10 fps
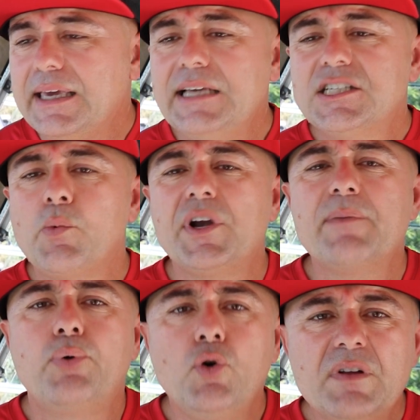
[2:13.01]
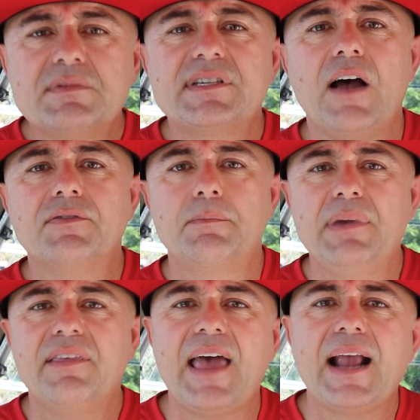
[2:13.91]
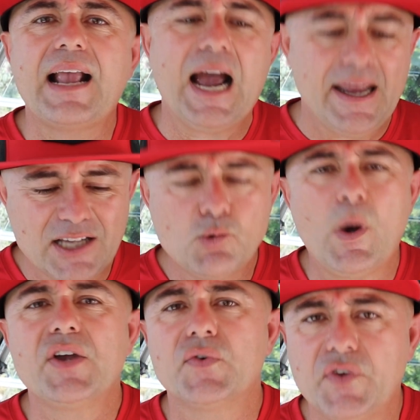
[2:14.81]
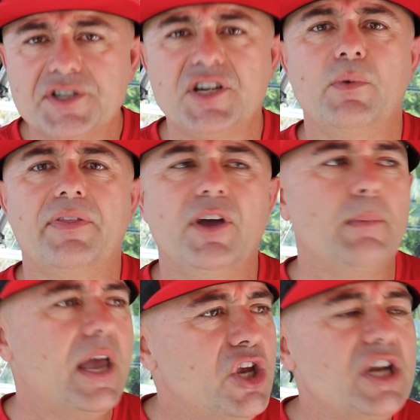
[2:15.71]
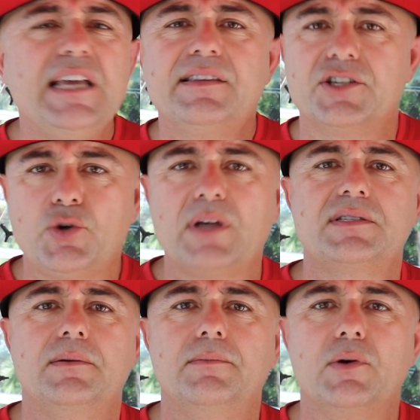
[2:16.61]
He's already proved himself to be that guy. That's why you're fishing with him, and you need to trust him,